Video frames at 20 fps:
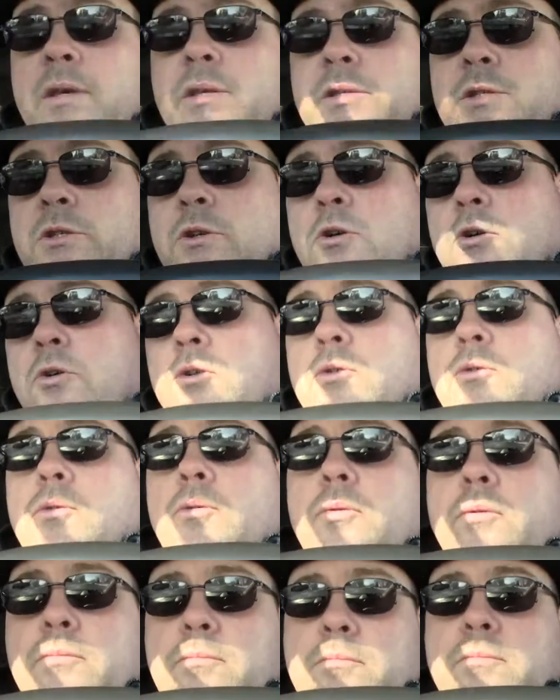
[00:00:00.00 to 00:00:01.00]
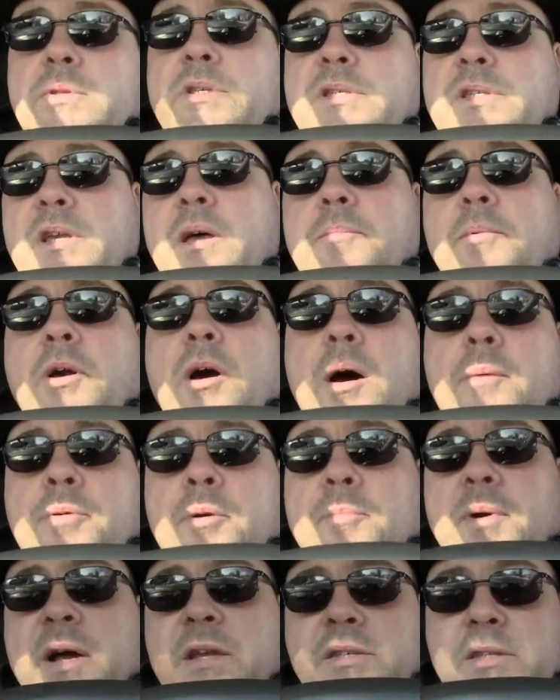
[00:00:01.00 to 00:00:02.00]
So some
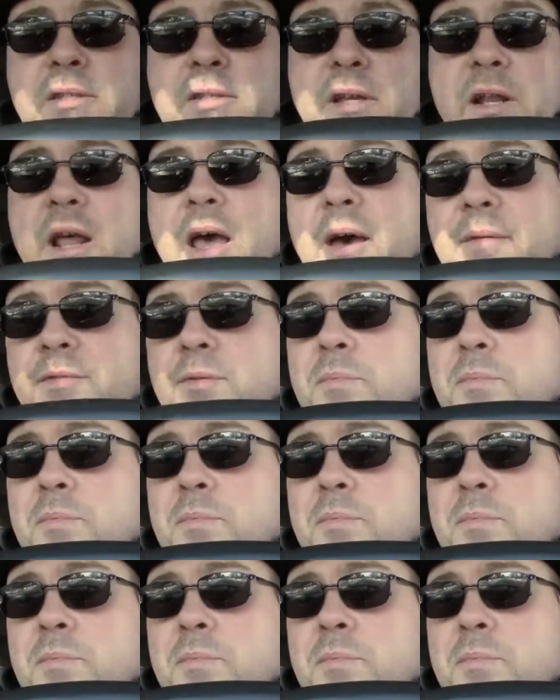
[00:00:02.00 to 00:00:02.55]
compromises that have